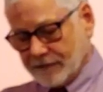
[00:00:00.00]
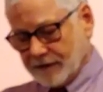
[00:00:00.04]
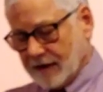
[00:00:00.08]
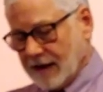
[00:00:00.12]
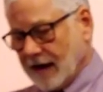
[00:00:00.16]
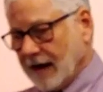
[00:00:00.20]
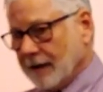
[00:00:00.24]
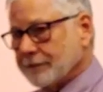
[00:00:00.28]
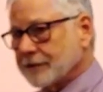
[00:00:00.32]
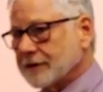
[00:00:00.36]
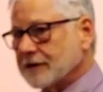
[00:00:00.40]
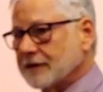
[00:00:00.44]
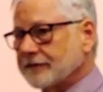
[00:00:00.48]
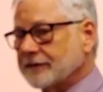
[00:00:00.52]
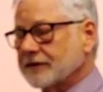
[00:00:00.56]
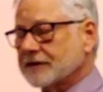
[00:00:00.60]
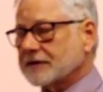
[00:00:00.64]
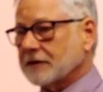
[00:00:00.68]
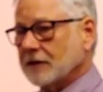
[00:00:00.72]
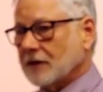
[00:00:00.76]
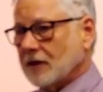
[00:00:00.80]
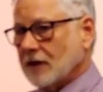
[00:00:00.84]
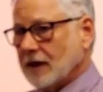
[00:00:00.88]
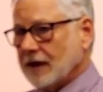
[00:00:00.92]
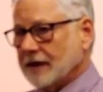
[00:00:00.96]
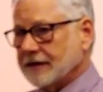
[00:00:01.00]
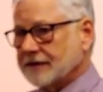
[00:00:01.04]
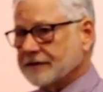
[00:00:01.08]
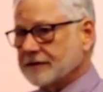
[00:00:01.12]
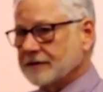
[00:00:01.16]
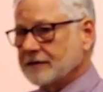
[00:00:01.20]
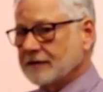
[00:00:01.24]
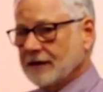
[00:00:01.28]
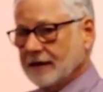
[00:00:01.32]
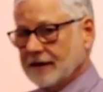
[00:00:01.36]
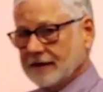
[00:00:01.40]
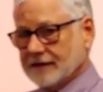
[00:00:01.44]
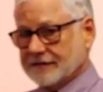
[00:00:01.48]
The operative is lost,
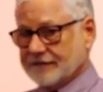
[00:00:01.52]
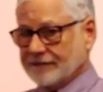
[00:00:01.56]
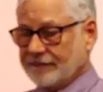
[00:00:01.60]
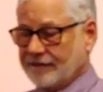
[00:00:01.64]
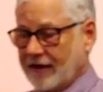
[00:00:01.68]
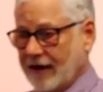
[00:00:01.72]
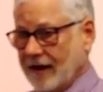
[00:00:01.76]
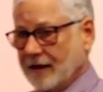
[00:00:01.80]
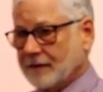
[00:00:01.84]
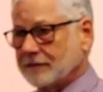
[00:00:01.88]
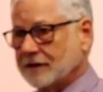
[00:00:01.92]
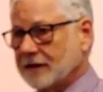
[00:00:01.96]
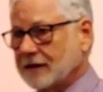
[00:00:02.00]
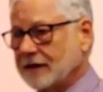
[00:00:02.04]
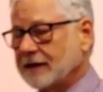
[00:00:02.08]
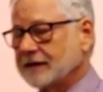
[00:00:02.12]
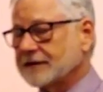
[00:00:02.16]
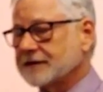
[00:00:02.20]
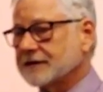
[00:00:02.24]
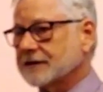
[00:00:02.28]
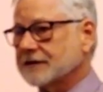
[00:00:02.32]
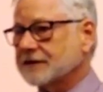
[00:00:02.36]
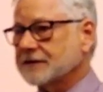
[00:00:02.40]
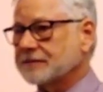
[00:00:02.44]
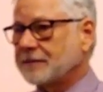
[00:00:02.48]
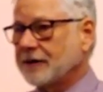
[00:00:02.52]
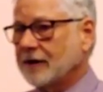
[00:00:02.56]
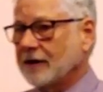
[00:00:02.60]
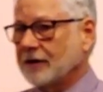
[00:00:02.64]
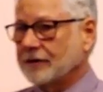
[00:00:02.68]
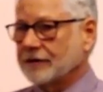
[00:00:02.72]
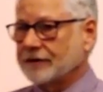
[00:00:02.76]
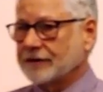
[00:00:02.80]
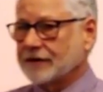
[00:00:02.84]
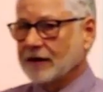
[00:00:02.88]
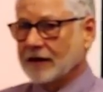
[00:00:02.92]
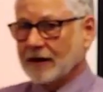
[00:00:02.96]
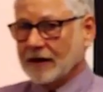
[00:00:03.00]
his family is
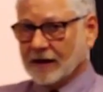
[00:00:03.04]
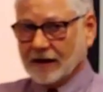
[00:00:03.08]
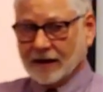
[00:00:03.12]
exposed,